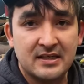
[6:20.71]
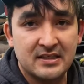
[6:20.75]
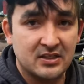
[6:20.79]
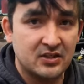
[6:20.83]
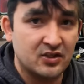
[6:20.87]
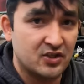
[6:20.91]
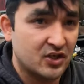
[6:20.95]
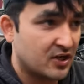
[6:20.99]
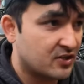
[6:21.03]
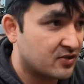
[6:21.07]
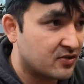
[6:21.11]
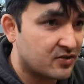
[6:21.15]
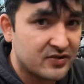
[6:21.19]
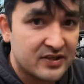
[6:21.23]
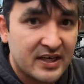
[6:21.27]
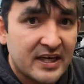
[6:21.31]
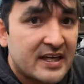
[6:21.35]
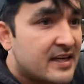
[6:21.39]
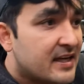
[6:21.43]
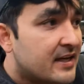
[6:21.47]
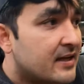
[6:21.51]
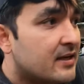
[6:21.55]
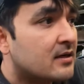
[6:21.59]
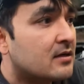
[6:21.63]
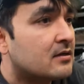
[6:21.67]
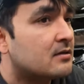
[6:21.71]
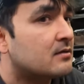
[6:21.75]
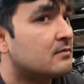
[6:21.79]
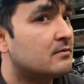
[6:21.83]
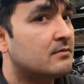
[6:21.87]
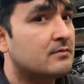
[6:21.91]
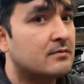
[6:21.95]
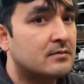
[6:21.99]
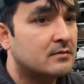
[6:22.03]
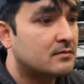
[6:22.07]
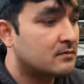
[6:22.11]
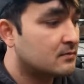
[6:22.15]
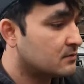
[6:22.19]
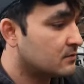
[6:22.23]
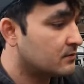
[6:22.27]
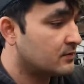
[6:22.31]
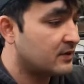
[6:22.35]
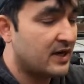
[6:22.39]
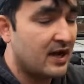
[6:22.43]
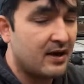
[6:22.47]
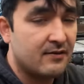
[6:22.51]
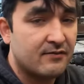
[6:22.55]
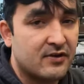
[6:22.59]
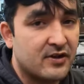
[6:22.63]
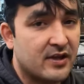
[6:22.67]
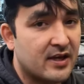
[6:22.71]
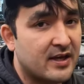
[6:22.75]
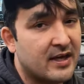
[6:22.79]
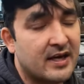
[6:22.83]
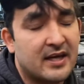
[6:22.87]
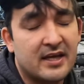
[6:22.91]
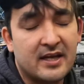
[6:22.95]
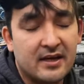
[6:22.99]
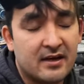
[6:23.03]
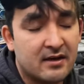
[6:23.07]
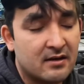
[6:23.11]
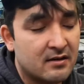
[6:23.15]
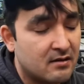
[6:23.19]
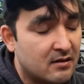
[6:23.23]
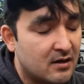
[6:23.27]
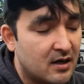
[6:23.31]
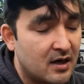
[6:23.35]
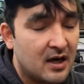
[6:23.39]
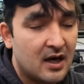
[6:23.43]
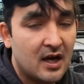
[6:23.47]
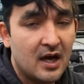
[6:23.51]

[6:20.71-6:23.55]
his injectors get here, whenever they get here,